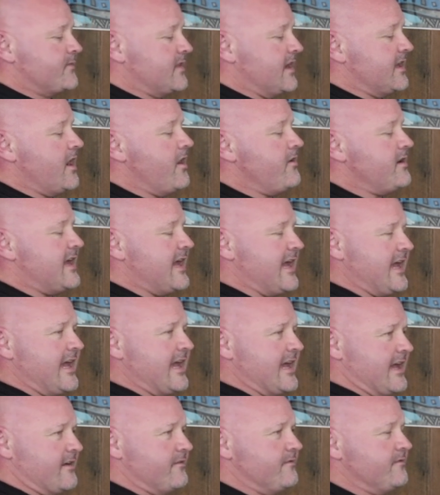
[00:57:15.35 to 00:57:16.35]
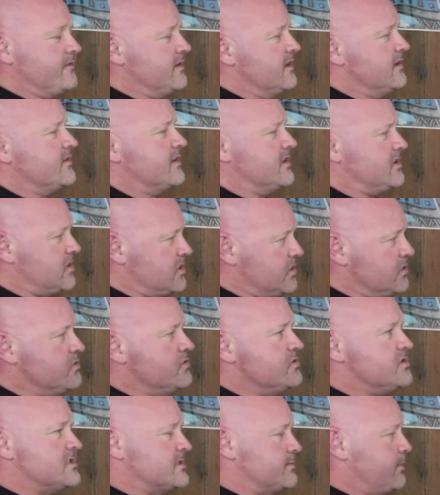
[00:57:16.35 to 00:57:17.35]
They don't have the
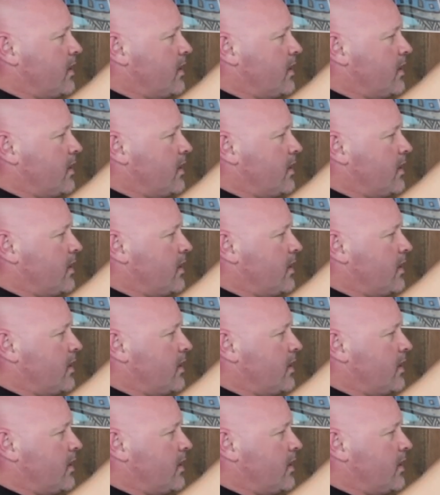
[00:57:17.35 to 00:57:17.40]
huge